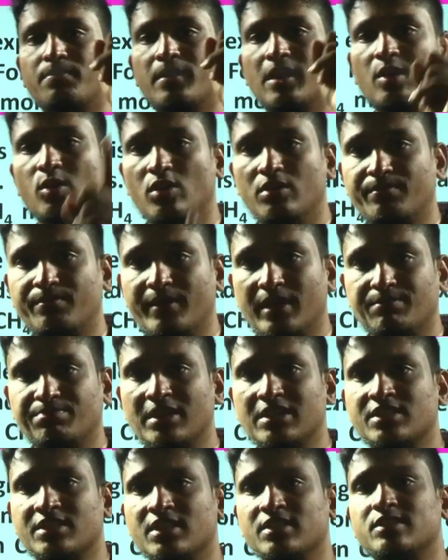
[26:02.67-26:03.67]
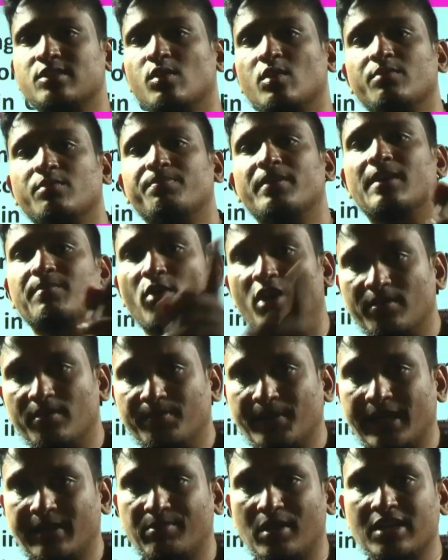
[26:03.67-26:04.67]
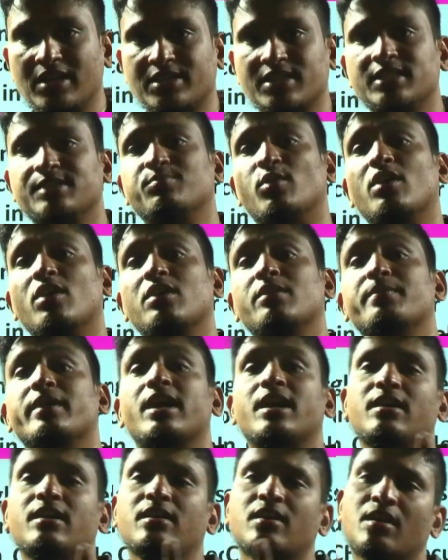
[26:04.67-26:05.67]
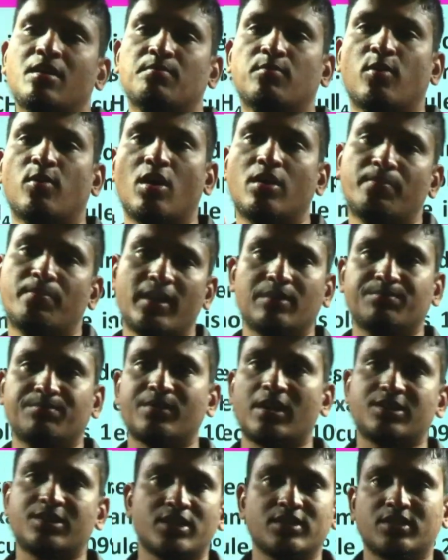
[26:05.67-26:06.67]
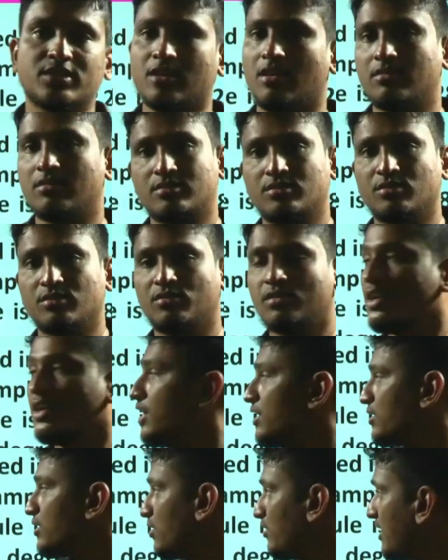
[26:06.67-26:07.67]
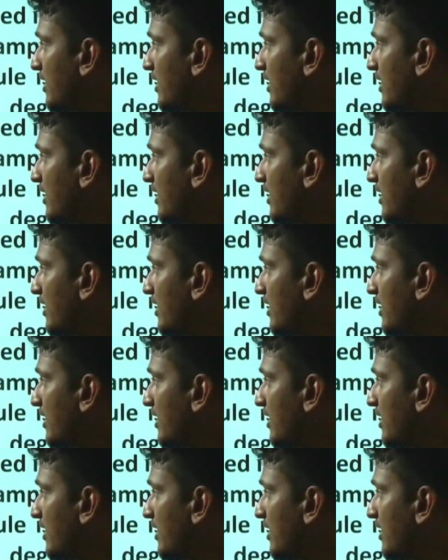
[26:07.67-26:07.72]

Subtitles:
repulsions, lone pair repulsions, bond pair and bond pair repulsions also. So these